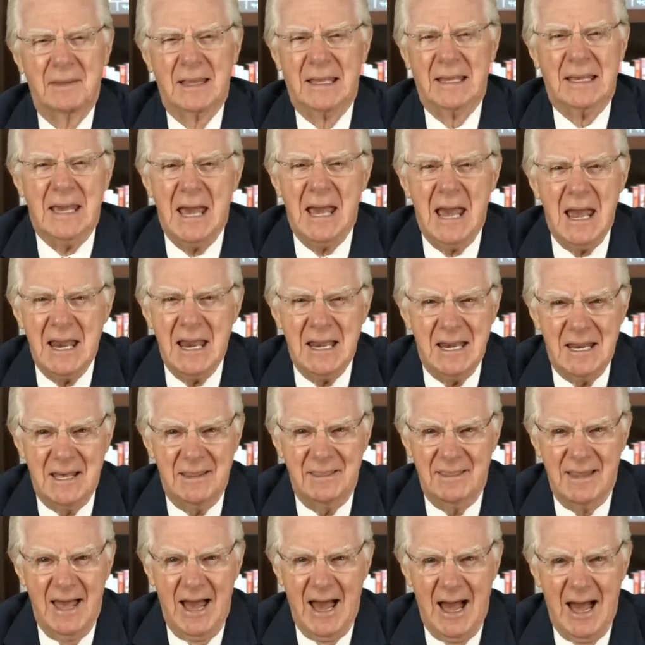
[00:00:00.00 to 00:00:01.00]
gain
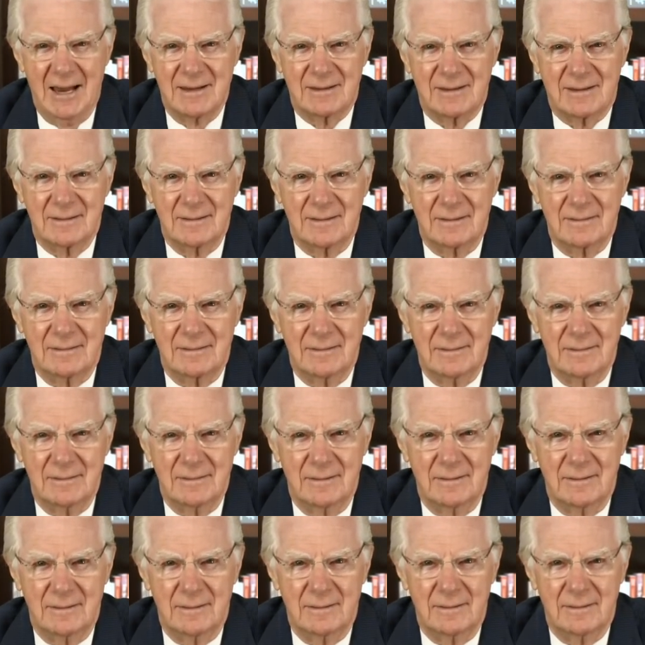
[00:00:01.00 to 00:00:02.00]
in that.
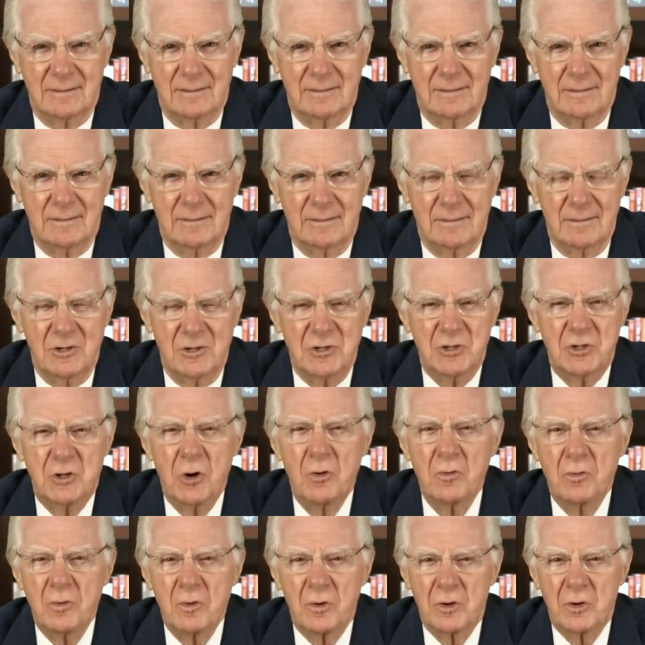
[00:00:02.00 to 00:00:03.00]

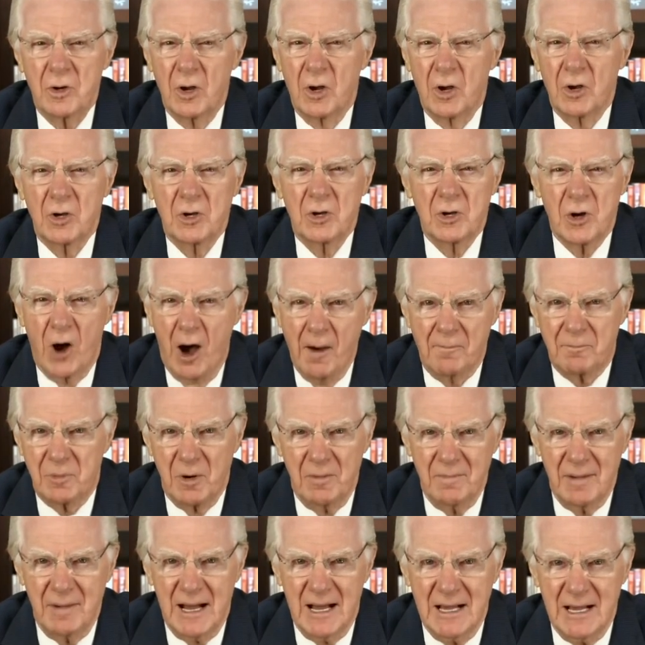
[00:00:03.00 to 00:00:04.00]
Don't
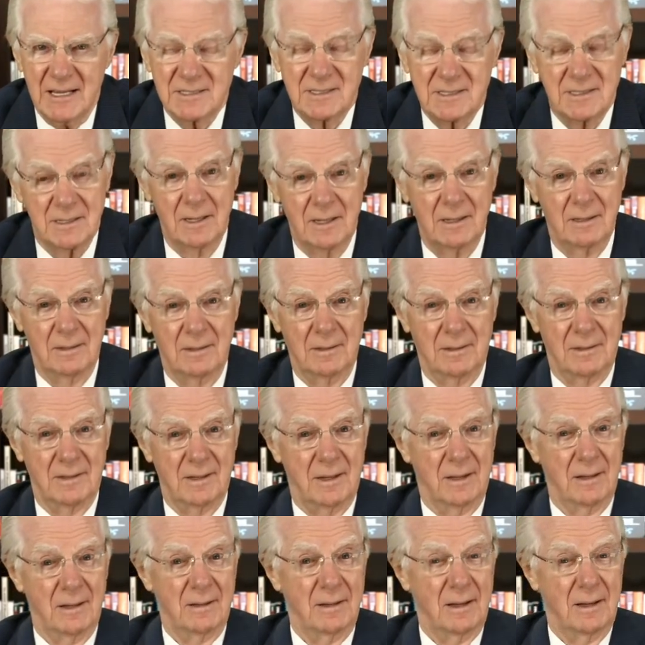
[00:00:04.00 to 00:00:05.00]
compromise.
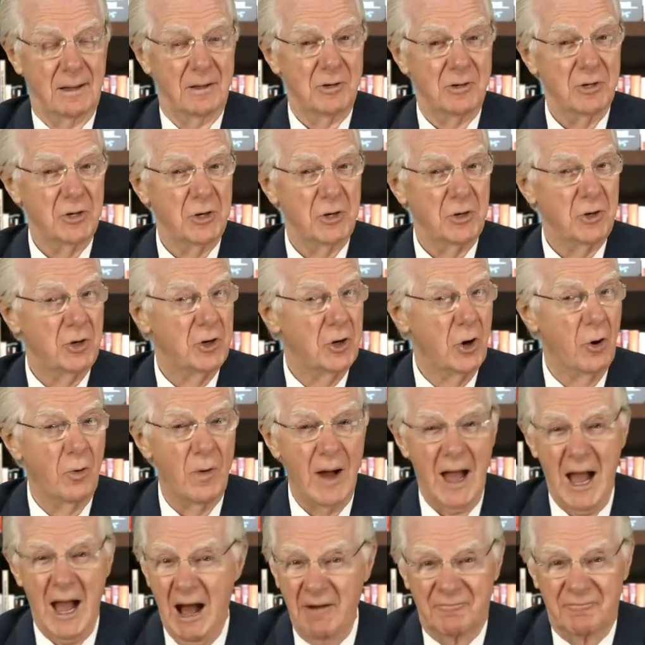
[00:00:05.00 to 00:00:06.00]
Go
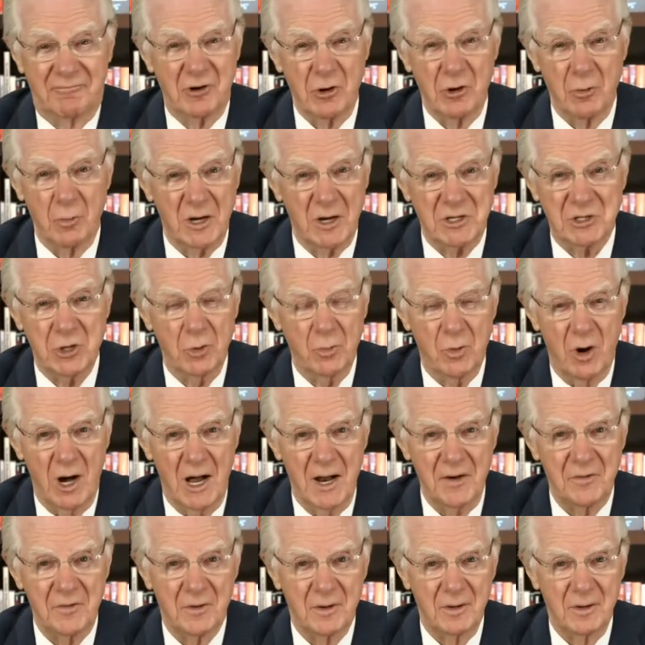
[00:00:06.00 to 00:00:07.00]
after what you want.
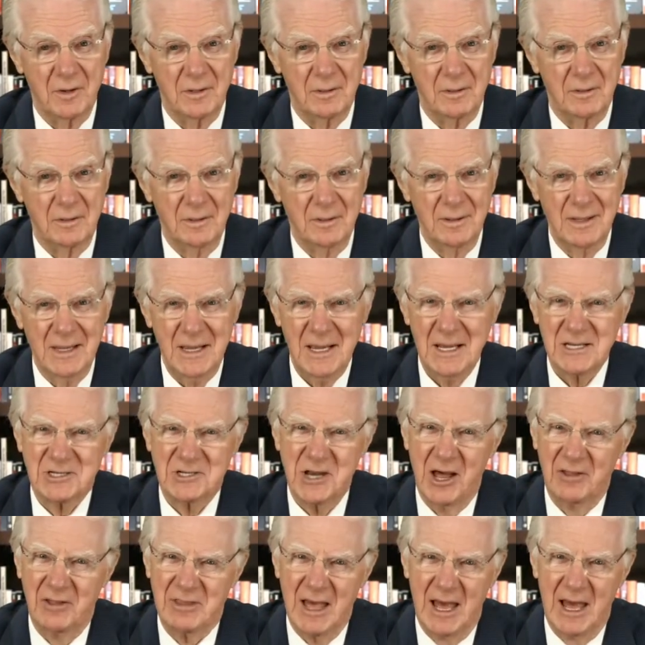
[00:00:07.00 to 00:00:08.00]
It's
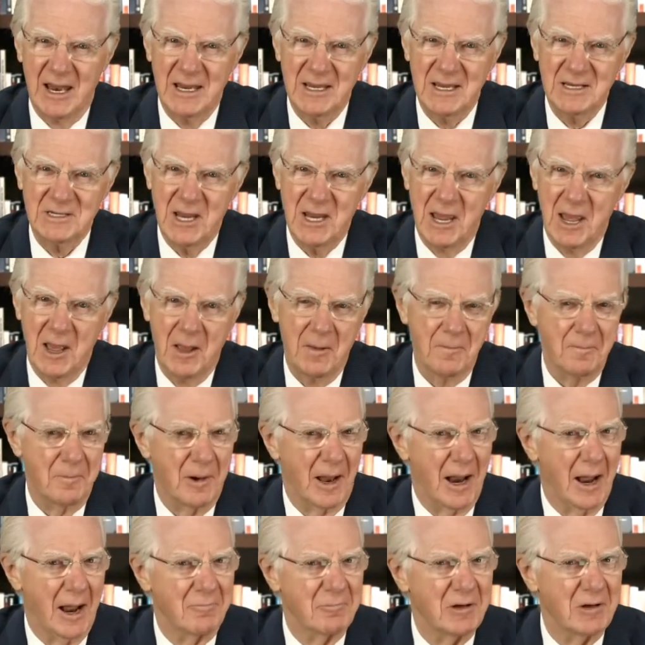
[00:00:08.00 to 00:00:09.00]
not that easy,
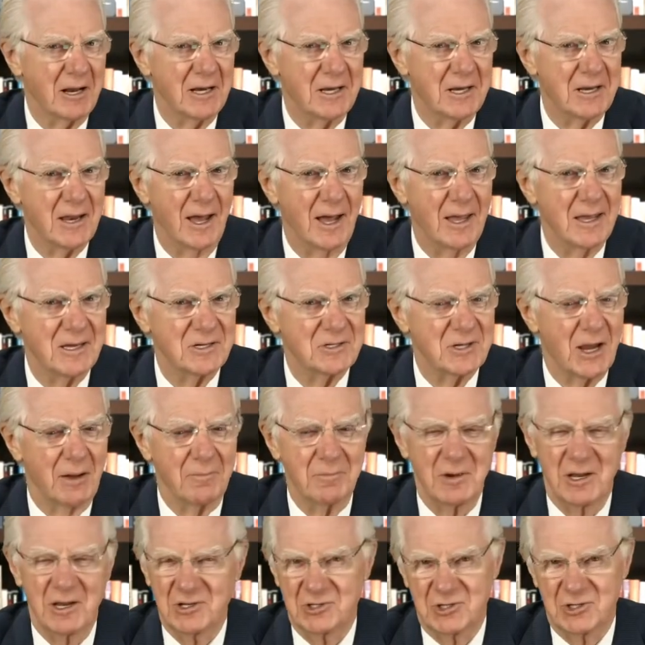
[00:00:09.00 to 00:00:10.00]
but I'm going to tell you
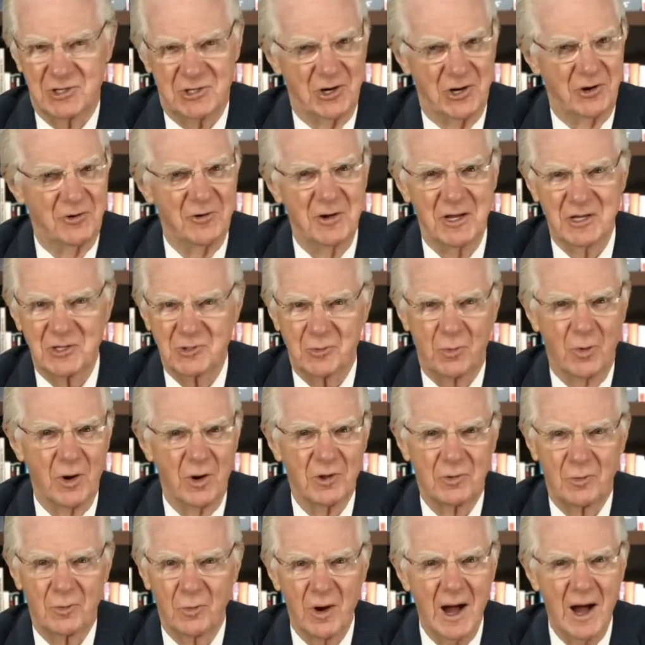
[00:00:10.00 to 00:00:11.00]
something. It sure is
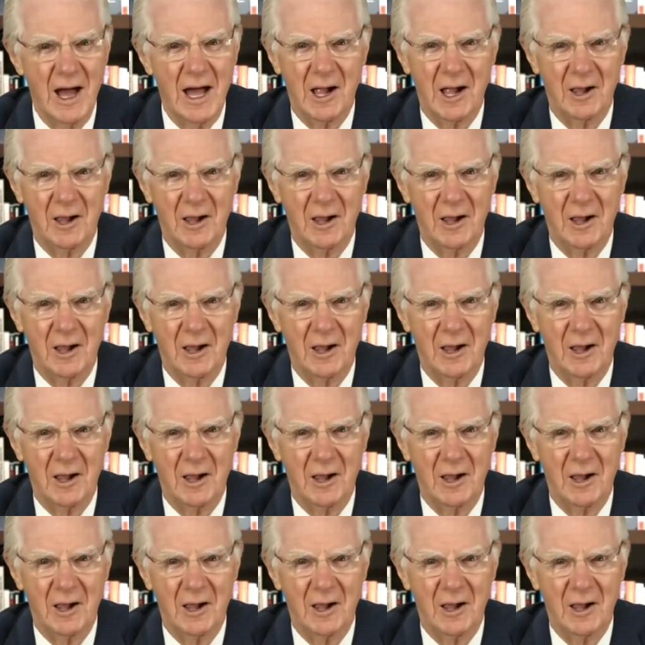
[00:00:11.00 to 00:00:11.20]
worthwhile.